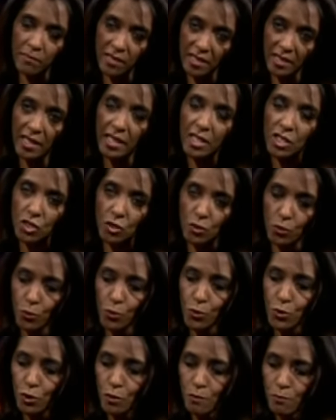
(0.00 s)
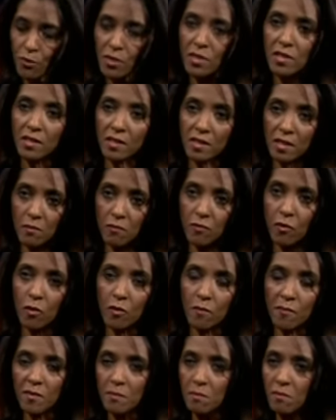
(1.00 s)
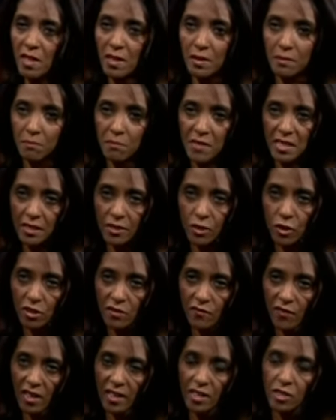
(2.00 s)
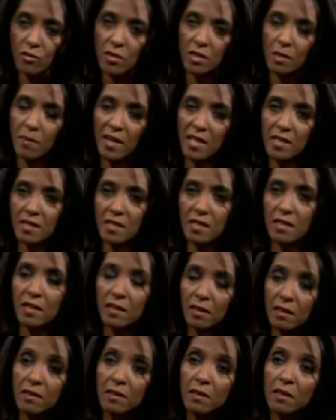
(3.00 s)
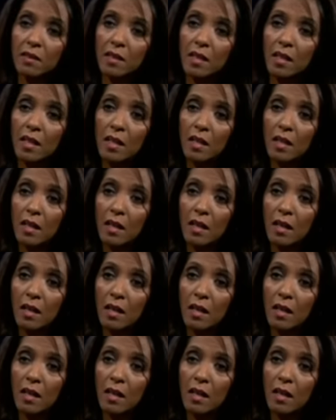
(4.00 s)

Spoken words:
implication, also Britain's involvement, military advisory capacity, that kind of thing?